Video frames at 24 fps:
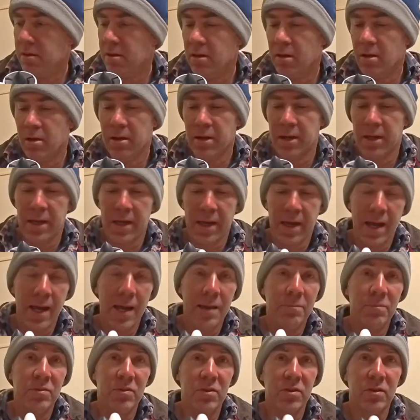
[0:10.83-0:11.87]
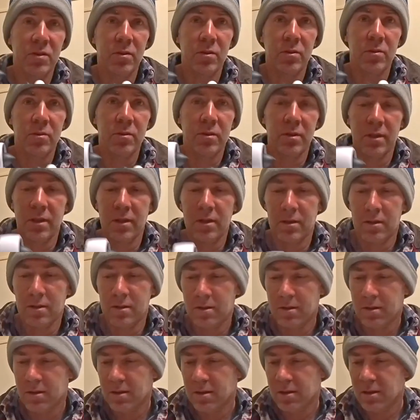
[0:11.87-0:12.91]
I absolutely
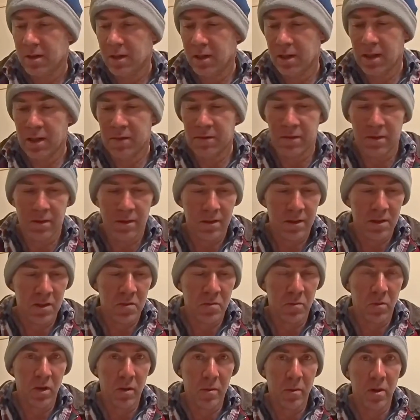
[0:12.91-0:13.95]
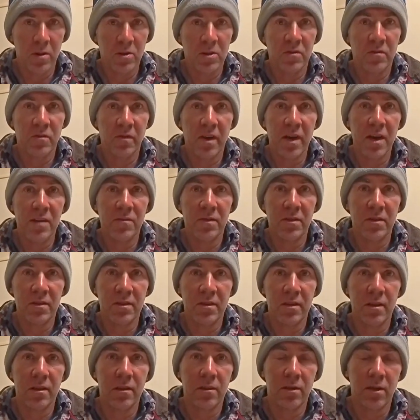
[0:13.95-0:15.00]
love it. It's my most favorite
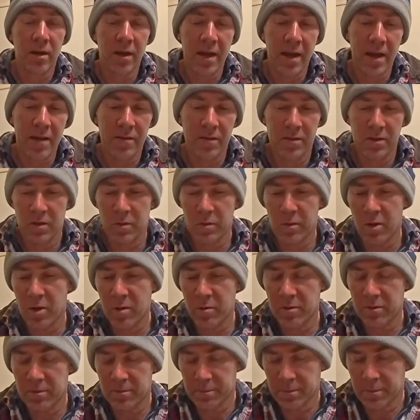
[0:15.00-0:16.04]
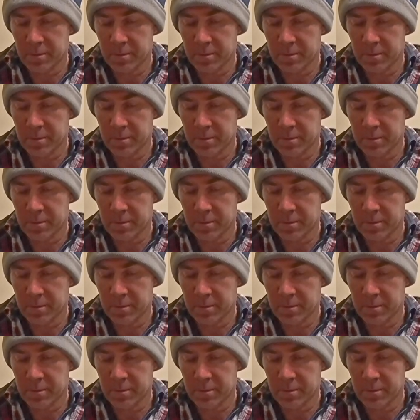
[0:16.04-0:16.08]
thing that I have at the moment.